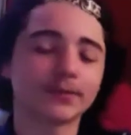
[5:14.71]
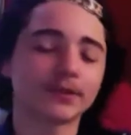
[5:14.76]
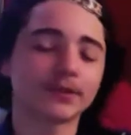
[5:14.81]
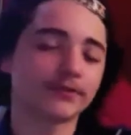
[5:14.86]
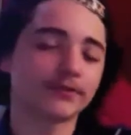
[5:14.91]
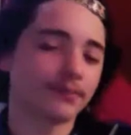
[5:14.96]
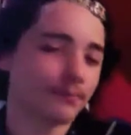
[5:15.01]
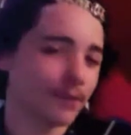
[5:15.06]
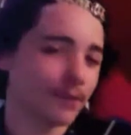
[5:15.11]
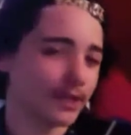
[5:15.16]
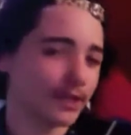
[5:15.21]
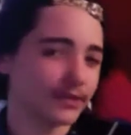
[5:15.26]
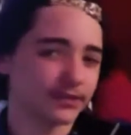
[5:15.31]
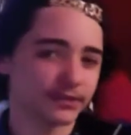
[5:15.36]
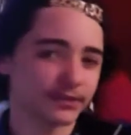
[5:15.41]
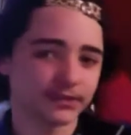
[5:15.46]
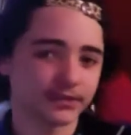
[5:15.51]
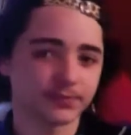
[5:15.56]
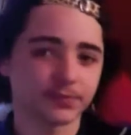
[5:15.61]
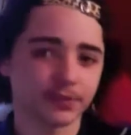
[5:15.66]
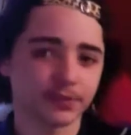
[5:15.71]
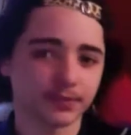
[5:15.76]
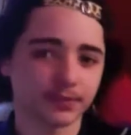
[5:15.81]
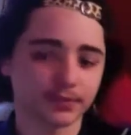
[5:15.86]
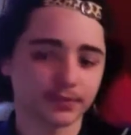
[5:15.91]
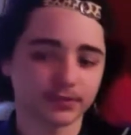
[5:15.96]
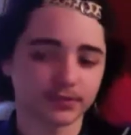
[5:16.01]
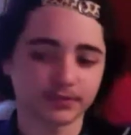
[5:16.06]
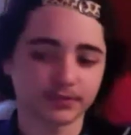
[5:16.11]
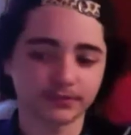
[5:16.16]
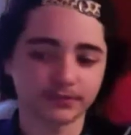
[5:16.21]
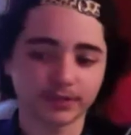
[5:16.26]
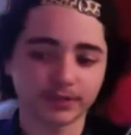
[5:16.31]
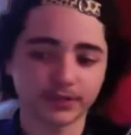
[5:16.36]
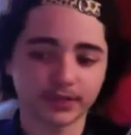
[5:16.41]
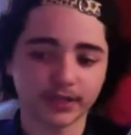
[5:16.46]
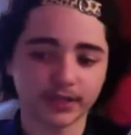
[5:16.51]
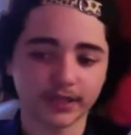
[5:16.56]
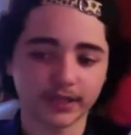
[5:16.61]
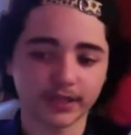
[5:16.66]
bit of the basics, pretty much.
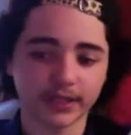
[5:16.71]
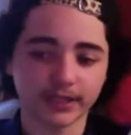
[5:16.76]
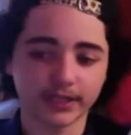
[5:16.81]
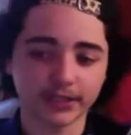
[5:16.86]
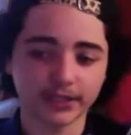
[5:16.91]
And,